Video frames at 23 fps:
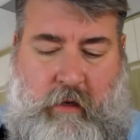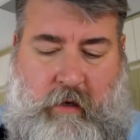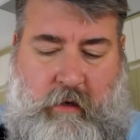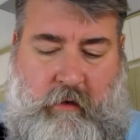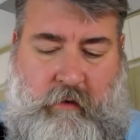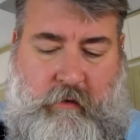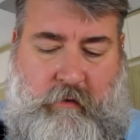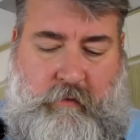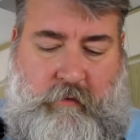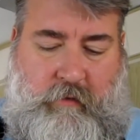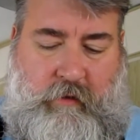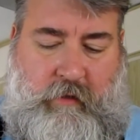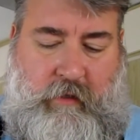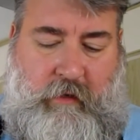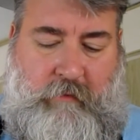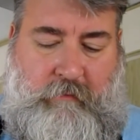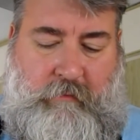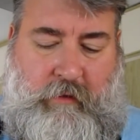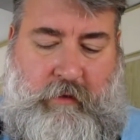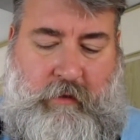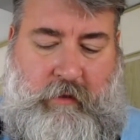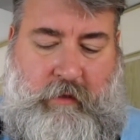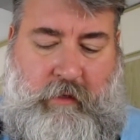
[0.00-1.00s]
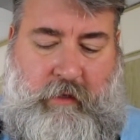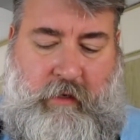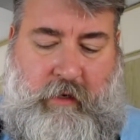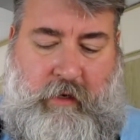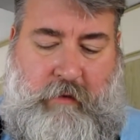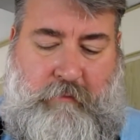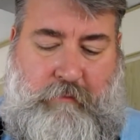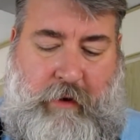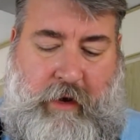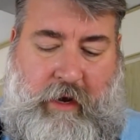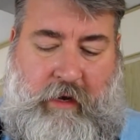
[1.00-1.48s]
I'm going to attempt to
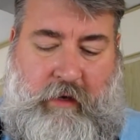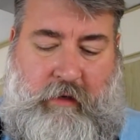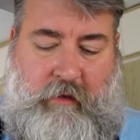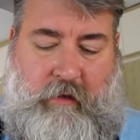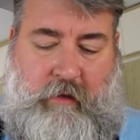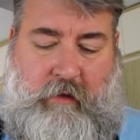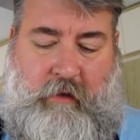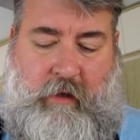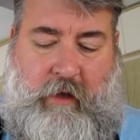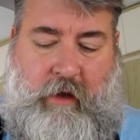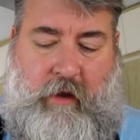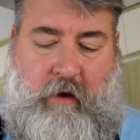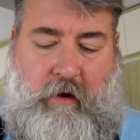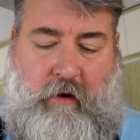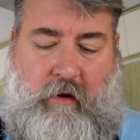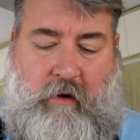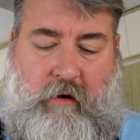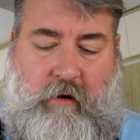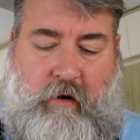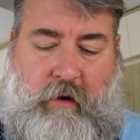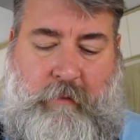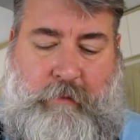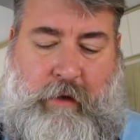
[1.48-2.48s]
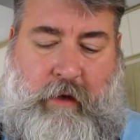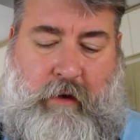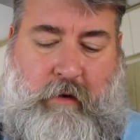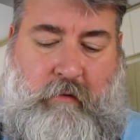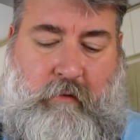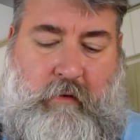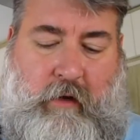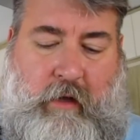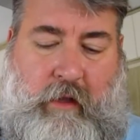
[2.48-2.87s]
take a bite. They are about